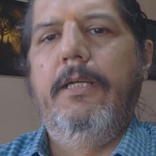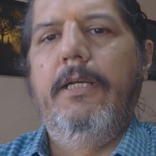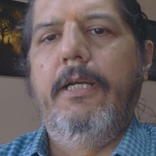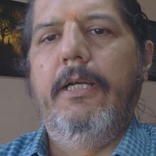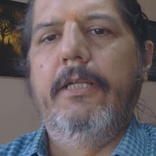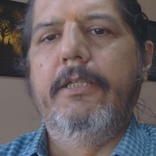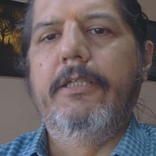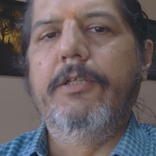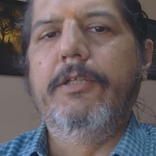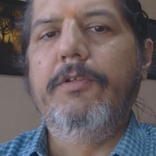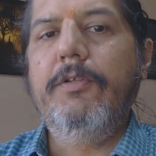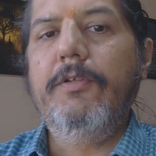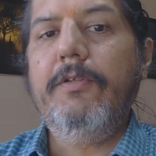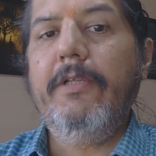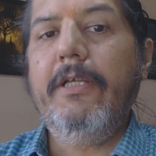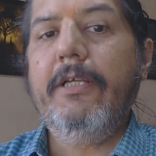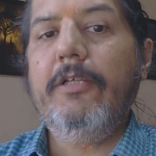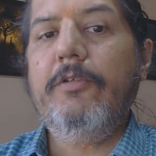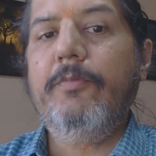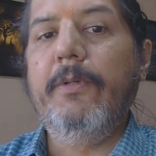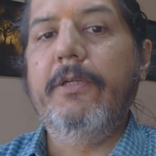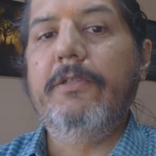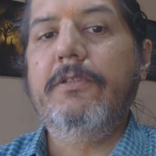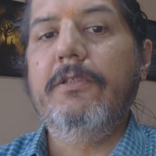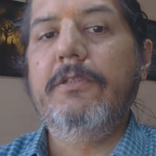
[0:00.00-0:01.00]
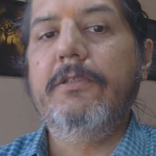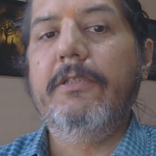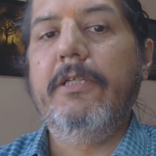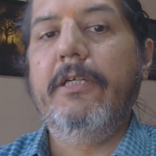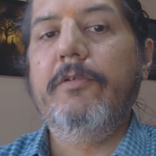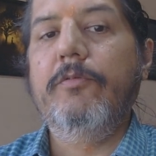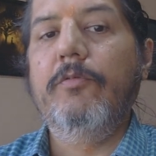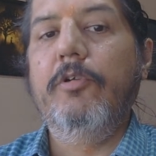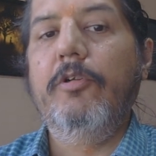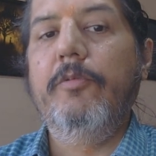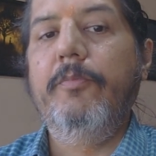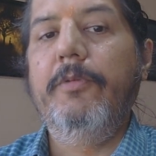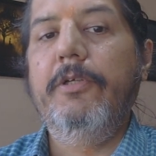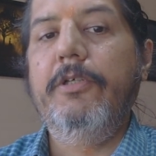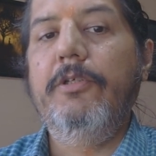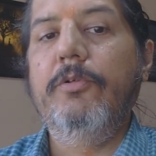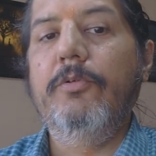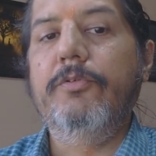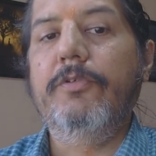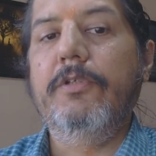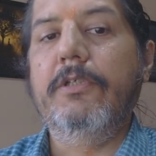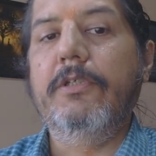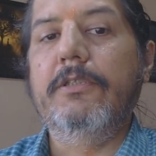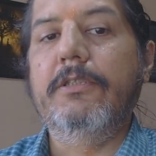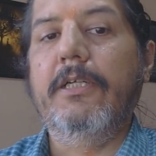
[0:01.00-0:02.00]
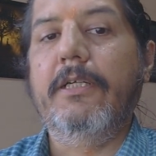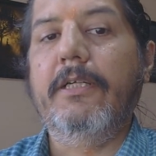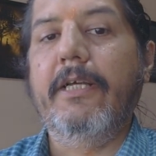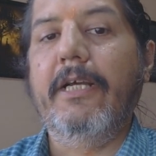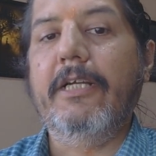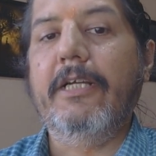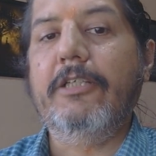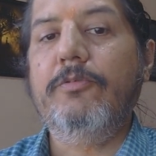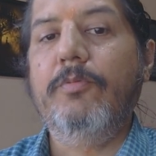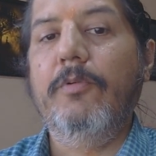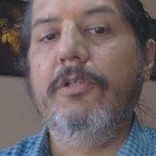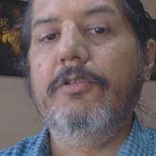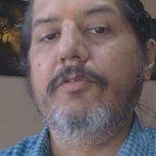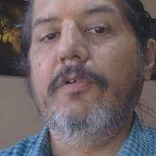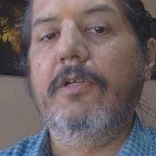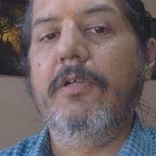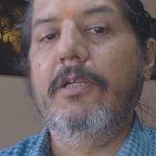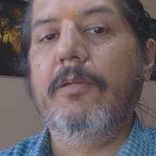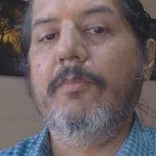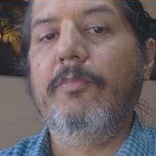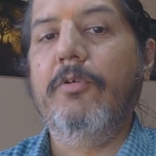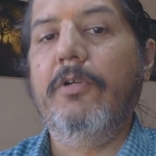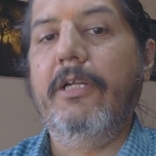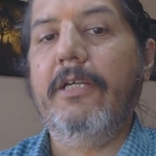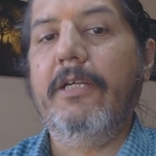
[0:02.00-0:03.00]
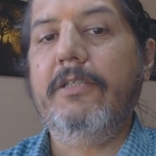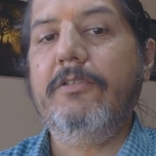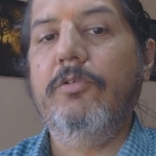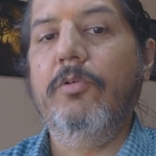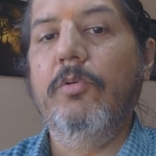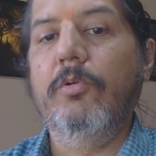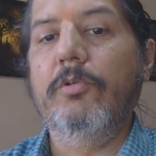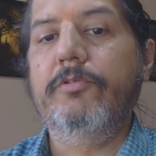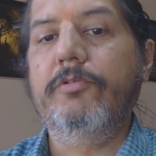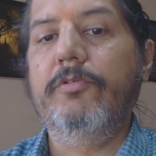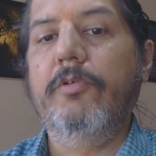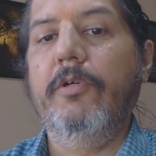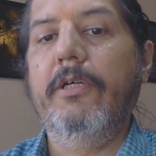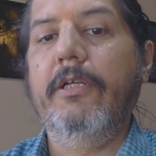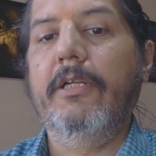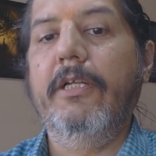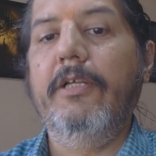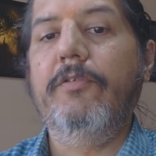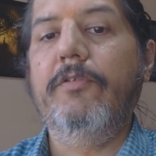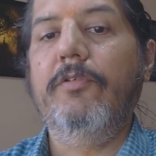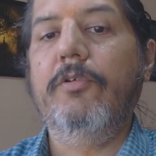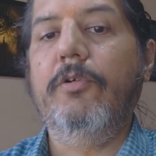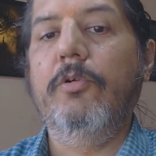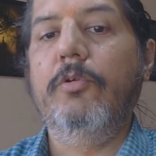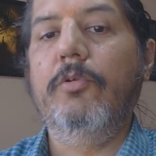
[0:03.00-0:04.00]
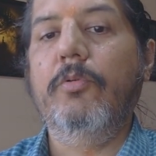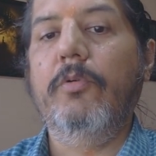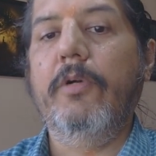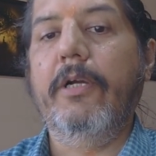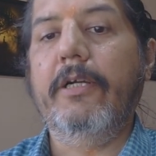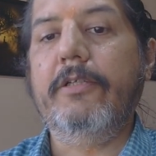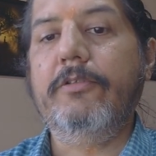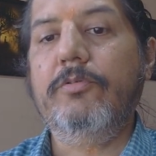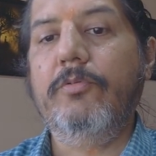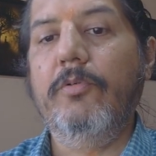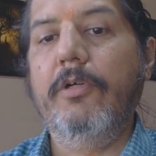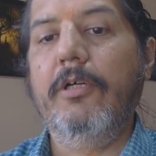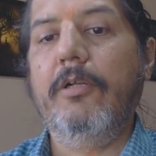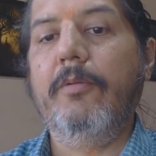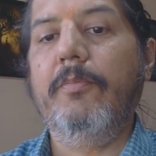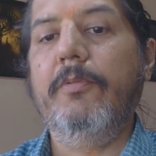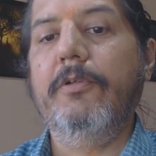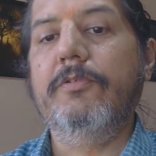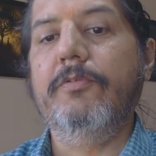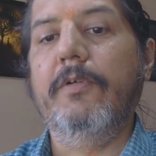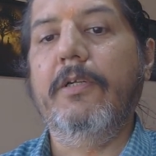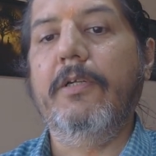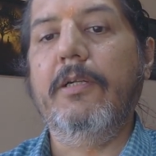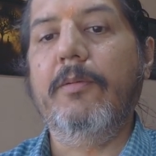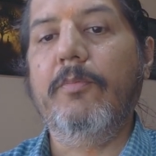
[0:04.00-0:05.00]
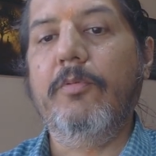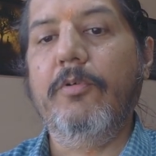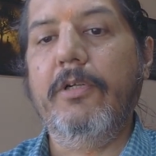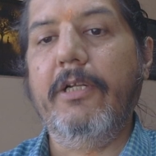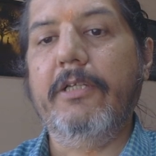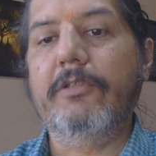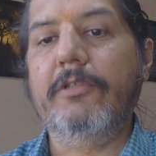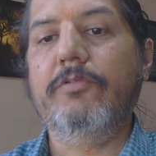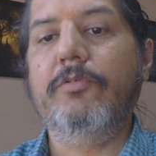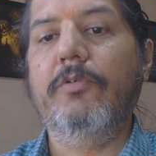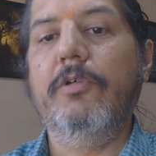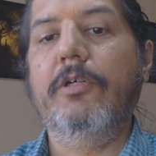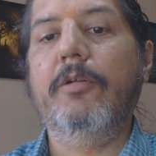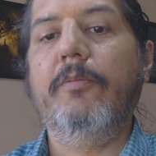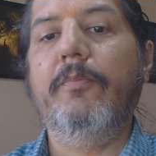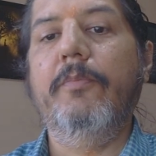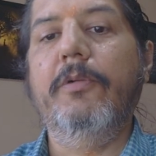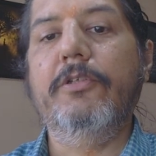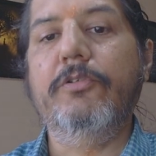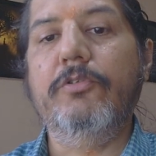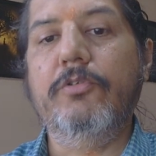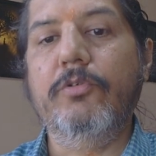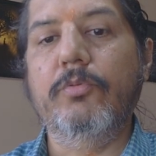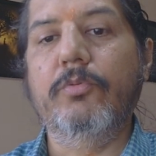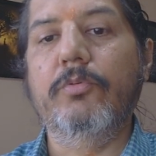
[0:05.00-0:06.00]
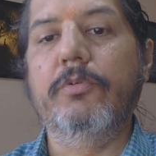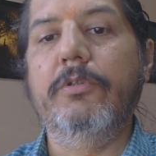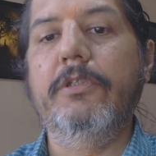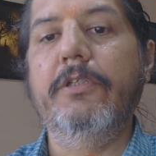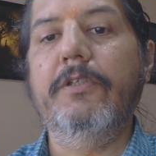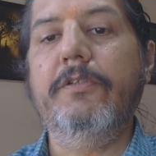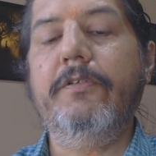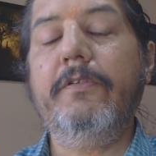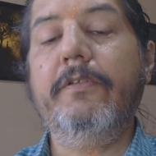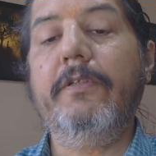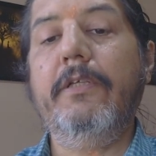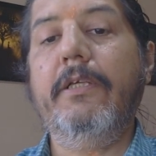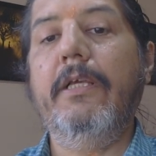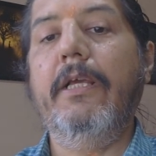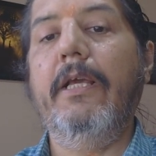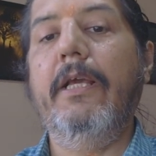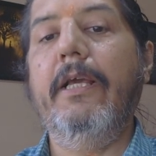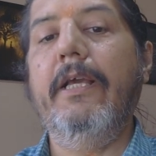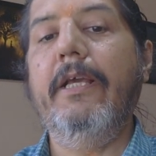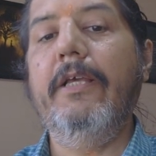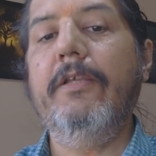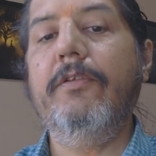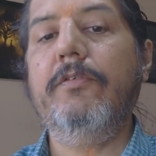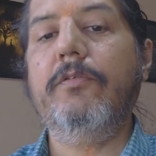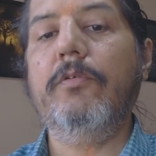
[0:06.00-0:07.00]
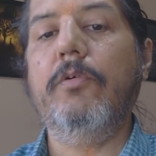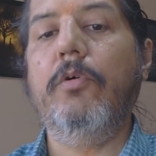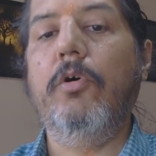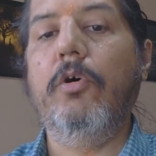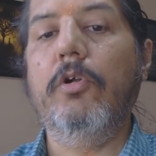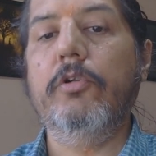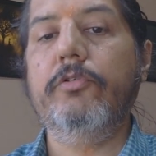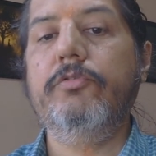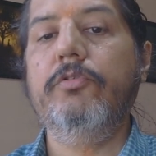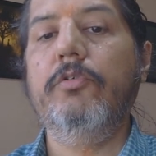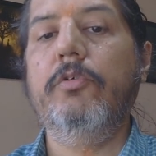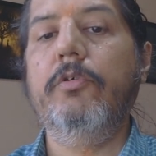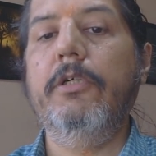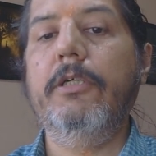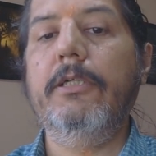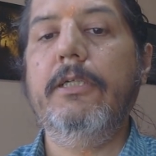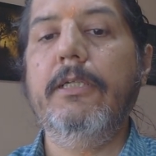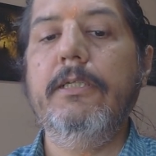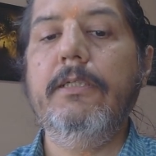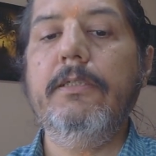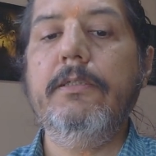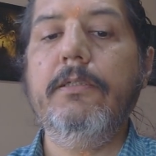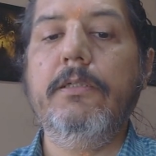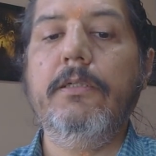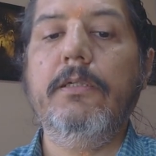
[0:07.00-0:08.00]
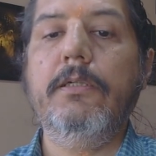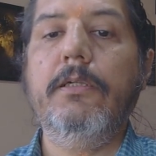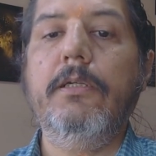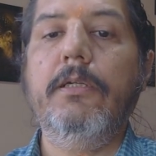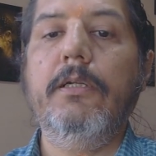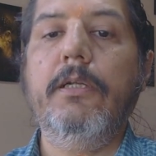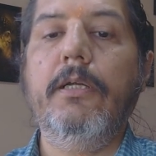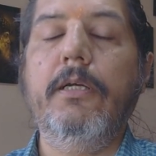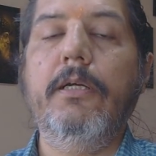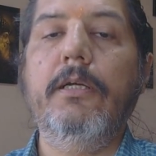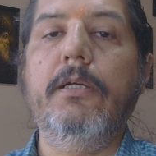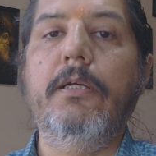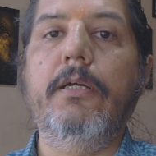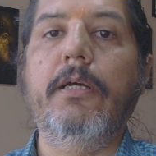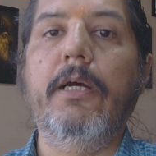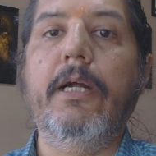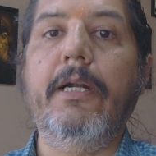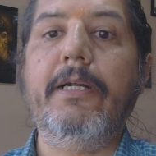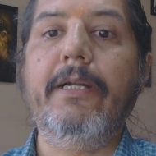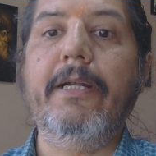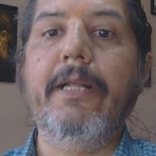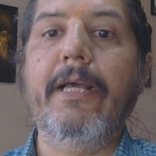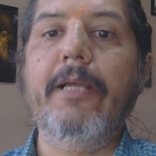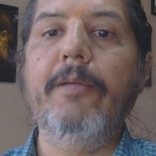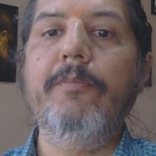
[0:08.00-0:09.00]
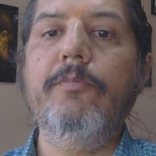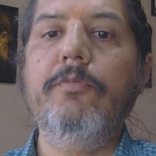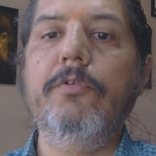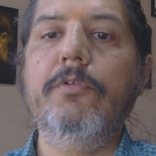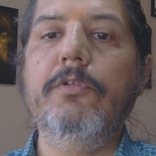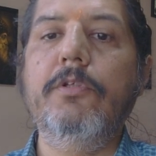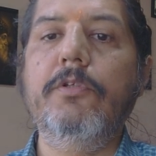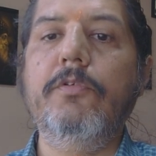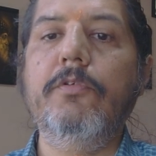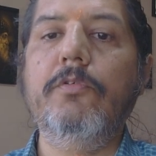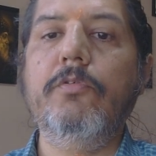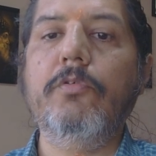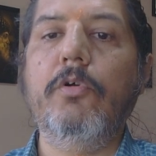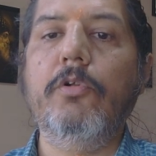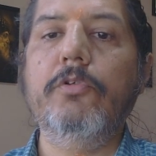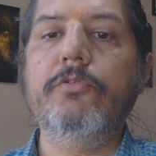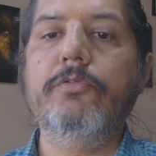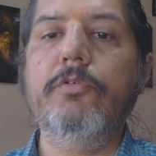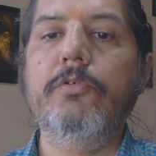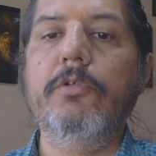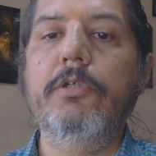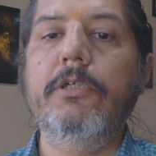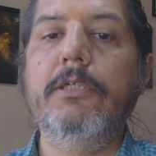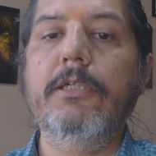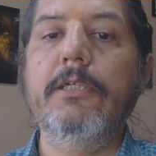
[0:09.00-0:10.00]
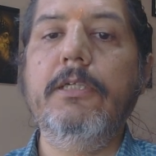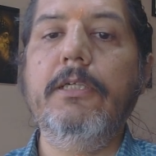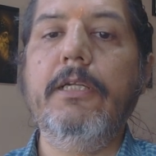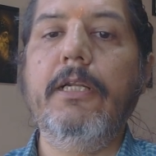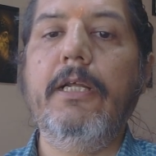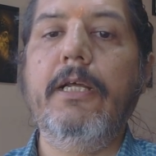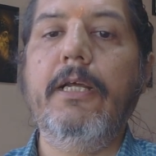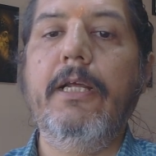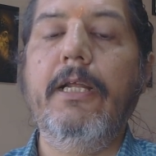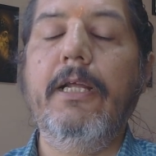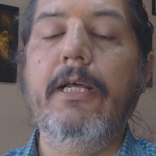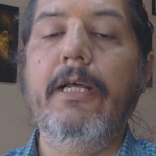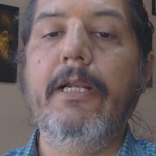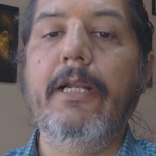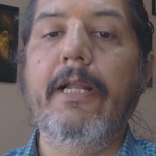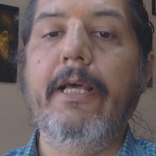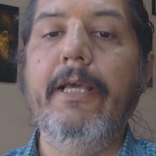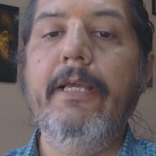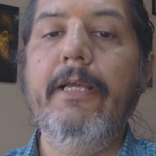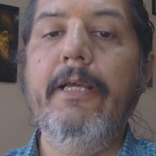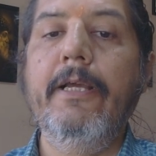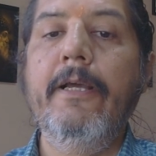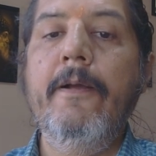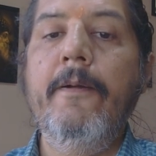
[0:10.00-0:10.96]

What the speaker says: this is the expansion that we'll be using, that x plus 1 upon x whole square is equal to x square plus 1 upon x square plus 2. This is also written, at times this is also written like